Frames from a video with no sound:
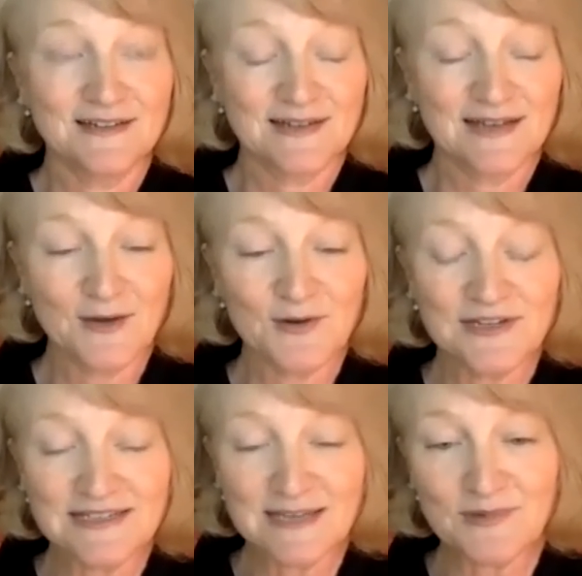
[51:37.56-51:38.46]
our
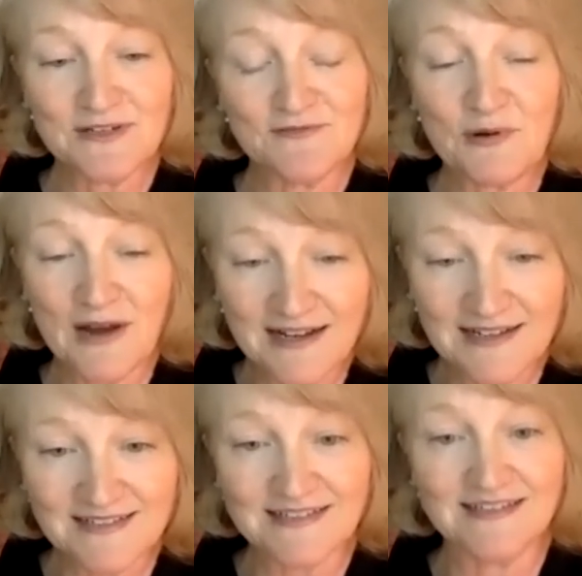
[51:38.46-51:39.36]
contemplative
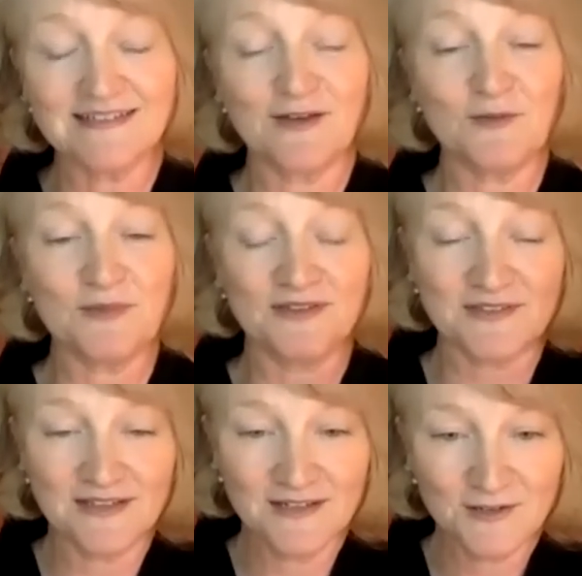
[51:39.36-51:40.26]
practices help us
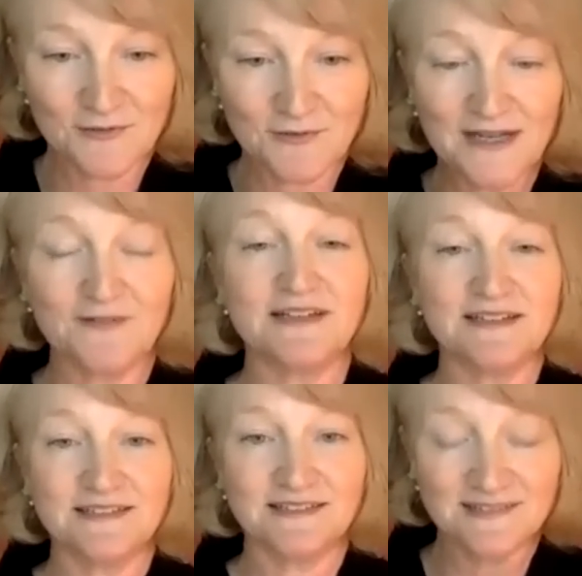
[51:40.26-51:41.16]
ground
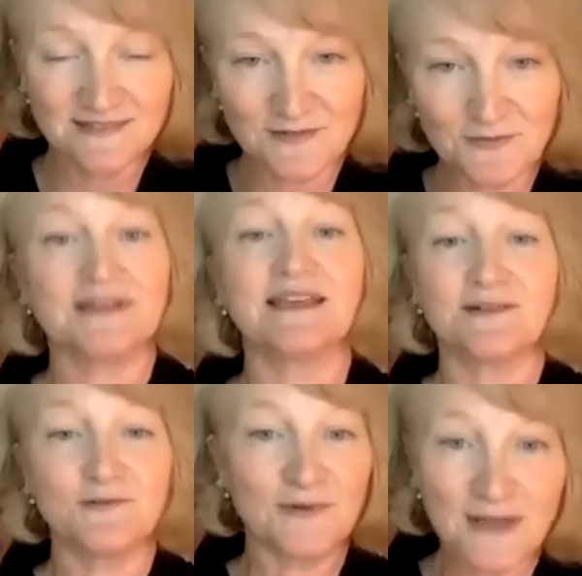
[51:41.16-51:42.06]
us,
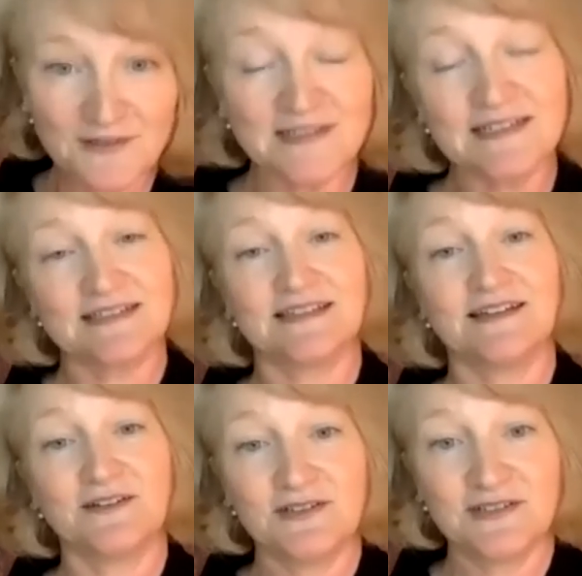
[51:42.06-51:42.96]
get grounded
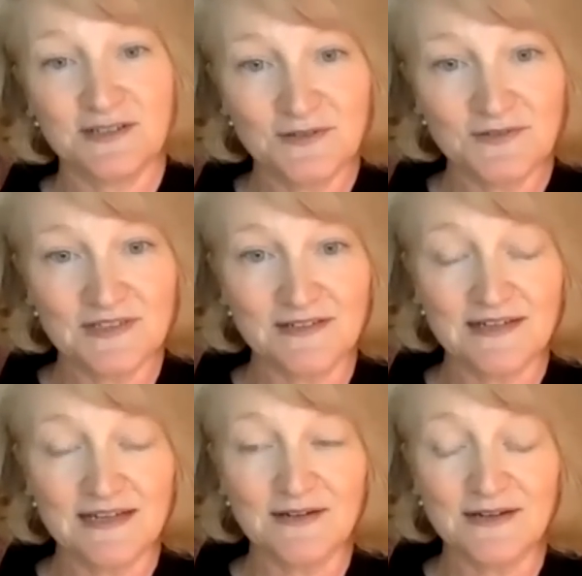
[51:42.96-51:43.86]
inside ourselves. And
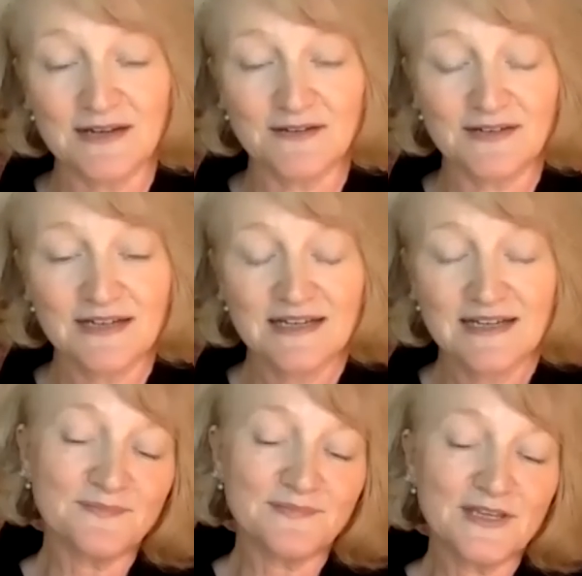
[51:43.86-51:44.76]
I
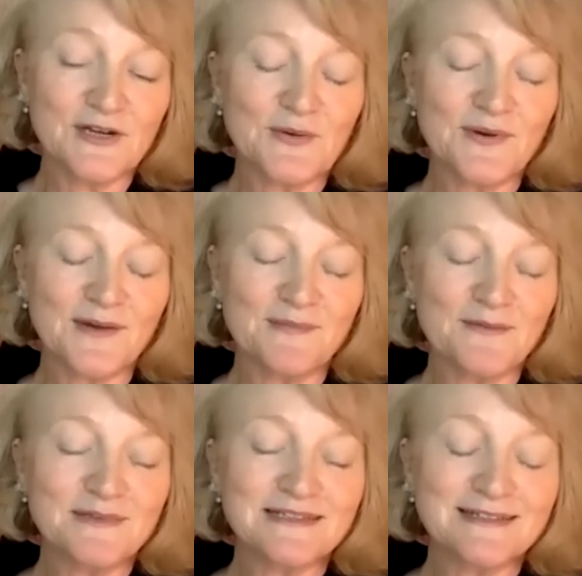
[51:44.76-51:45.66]

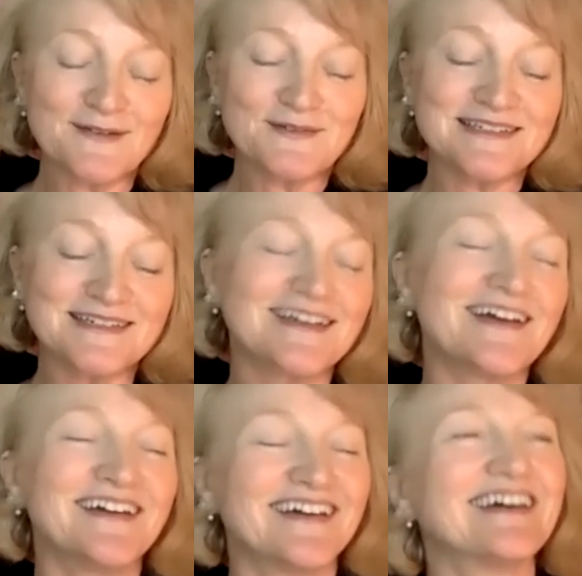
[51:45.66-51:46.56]
would say,
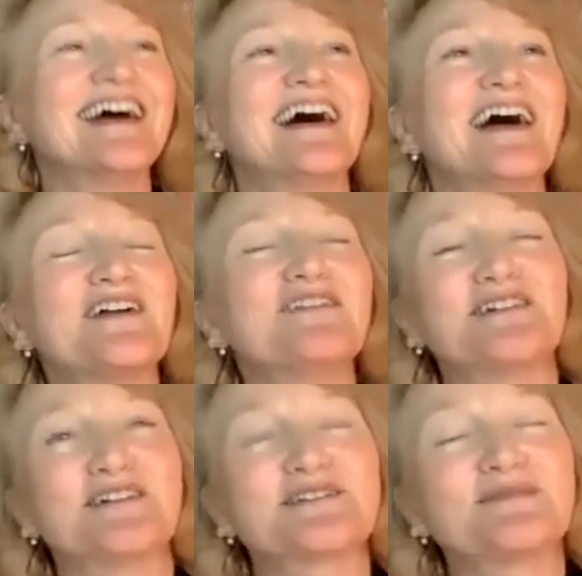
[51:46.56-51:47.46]
I haven't
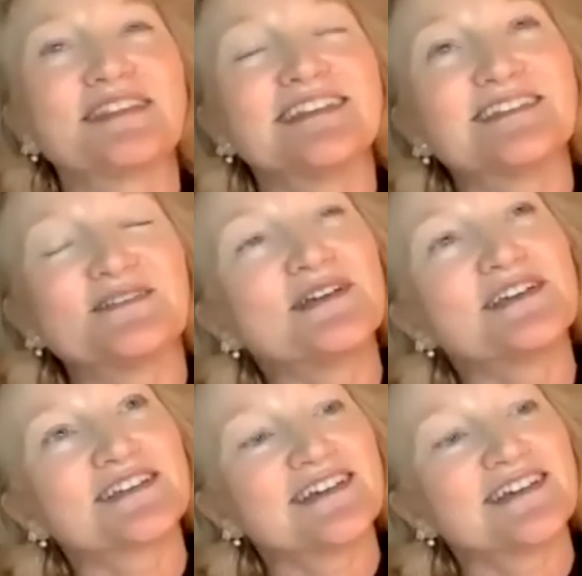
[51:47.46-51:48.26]
talked about this so much